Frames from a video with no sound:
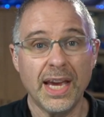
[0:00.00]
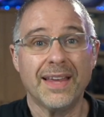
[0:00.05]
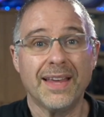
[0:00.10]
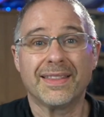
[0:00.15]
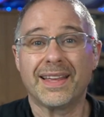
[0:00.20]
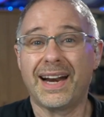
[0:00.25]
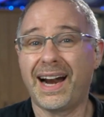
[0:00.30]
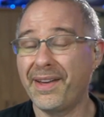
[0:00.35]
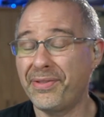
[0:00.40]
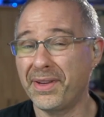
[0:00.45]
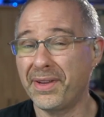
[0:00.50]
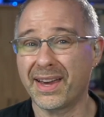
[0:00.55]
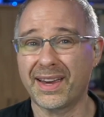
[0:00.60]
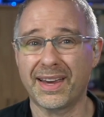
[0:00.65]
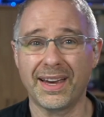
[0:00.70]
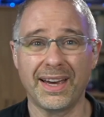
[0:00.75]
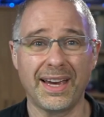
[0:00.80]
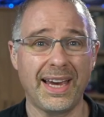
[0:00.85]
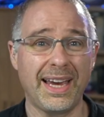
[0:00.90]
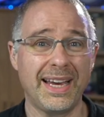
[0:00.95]
that I
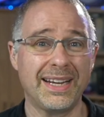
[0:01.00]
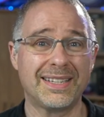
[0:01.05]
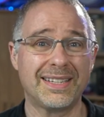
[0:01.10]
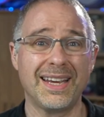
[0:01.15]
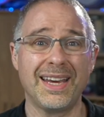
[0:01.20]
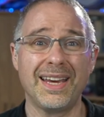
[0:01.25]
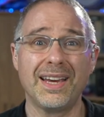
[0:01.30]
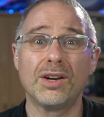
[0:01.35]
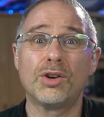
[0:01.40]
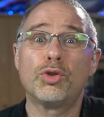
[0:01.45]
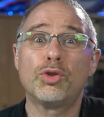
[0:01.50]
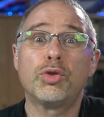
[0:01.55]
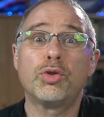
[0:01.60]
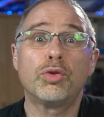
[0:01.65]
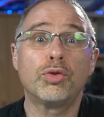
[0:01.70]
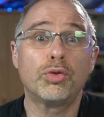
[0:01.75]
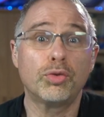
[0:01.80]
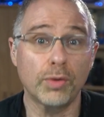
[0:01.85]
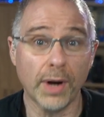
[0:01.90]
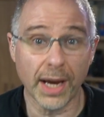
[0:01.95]
think it's
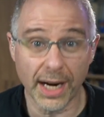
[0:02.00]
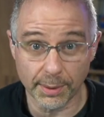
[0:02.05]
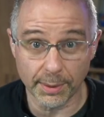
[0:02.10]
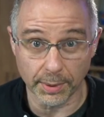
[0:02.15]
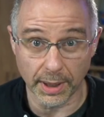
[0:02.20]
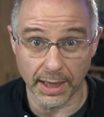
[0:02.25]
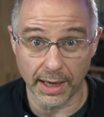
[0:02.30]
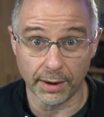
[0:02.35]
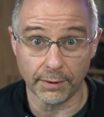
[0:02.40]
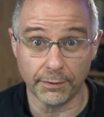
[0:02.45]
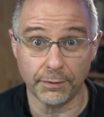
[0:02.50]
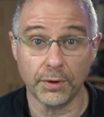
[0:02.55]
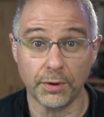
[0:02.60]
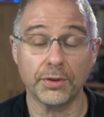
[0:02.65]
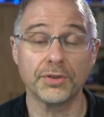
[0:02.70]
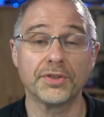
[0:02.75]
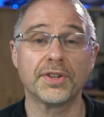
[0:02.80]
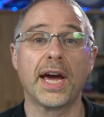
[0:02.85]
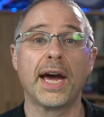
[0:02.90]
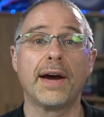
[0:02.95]
incredibly helpful
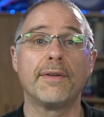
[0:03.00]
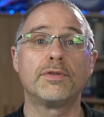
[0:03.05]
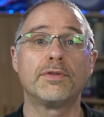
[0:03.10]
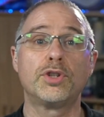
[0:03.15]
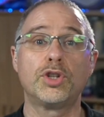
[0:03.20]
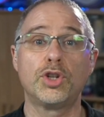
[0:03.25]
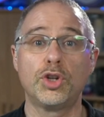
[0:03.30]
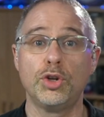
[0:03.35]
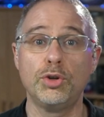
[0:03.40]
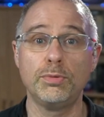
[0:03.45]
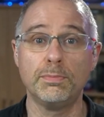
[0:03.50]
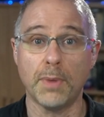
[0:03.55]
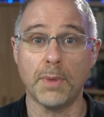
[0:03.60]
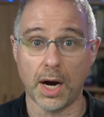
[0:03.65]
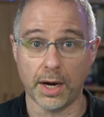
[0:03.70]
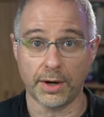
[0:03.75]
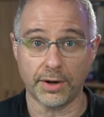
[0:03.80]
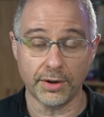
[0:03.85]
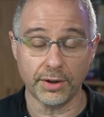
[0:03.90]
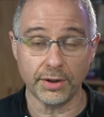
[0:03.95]
to have two
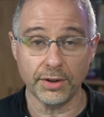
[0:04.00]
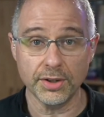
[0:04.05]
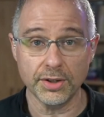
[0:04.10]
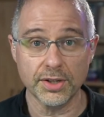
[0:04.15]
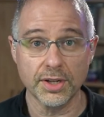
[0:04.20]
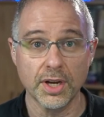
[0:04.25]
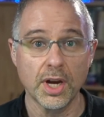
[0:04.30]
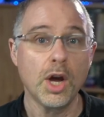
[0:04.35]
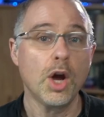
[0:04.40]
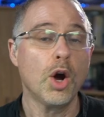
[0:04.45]
monitors,